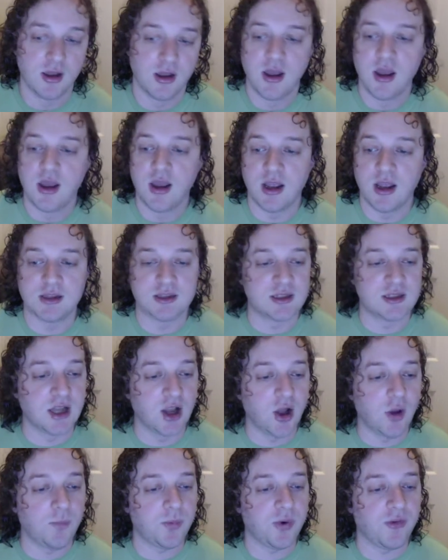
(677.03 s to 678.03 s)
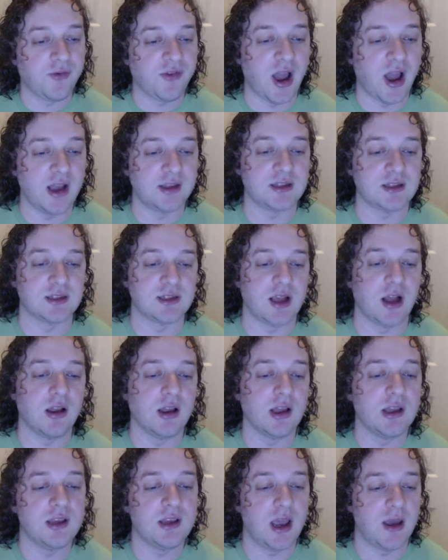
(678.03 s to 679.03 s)
It still provides a
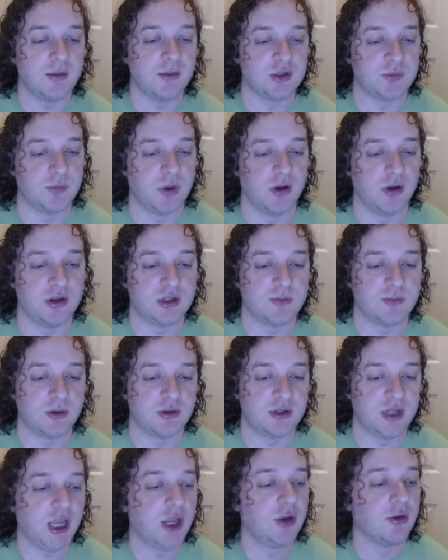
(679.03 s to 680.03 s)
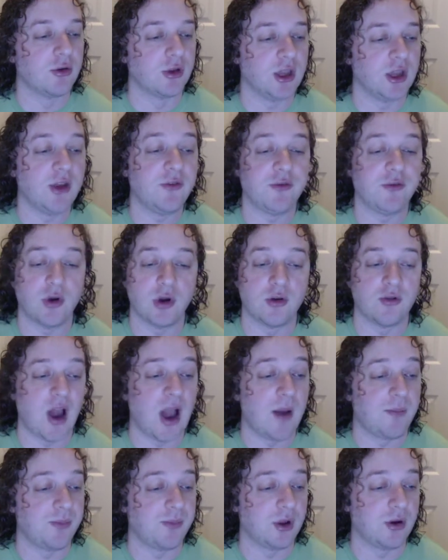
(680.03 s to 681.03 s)
solid damage bonus, particularly for a
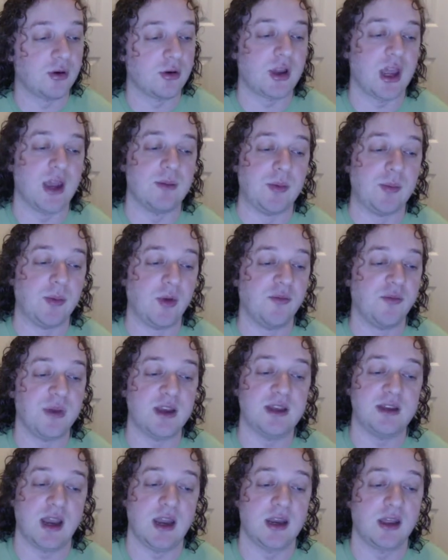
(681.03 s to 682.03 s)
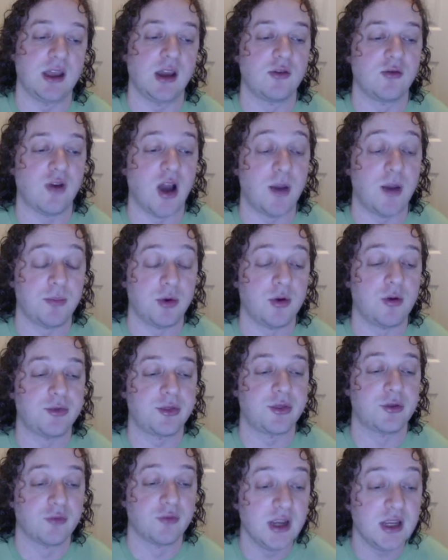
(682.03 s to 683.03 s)
grappler capable of maintaining a grapple
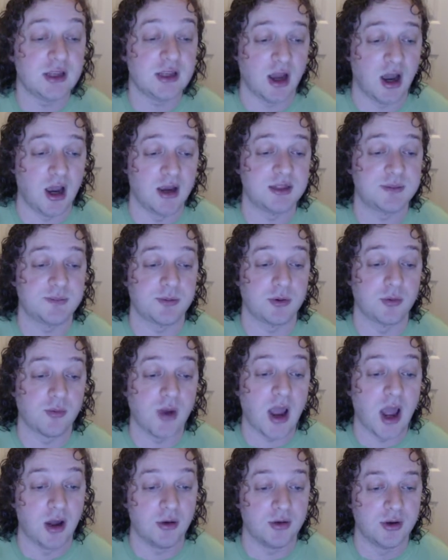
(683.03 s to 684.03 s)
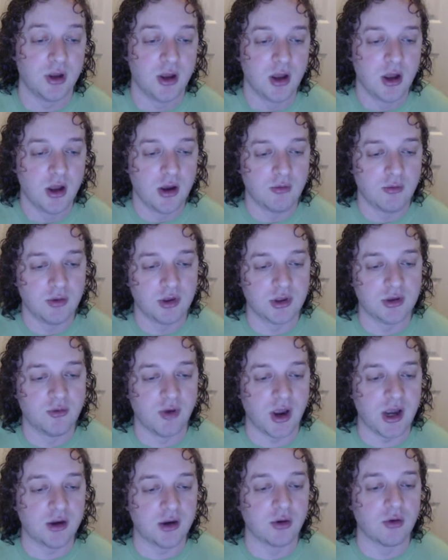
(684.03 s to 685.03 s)
3 times per round, with
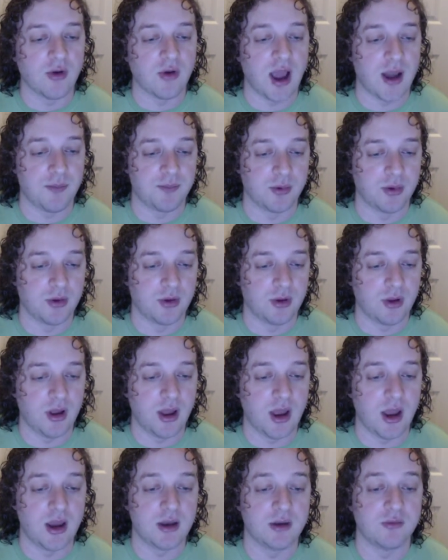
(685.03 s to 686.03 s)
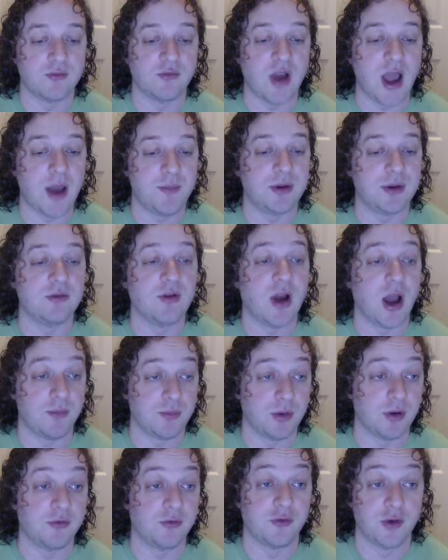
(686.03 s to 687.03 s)
greater grapple and rapid
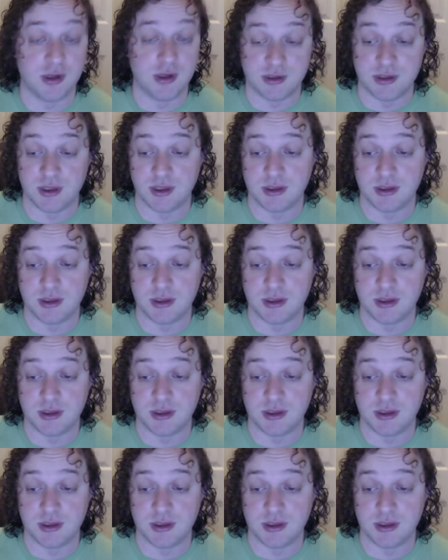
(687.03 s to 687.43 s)
grappler, for instance.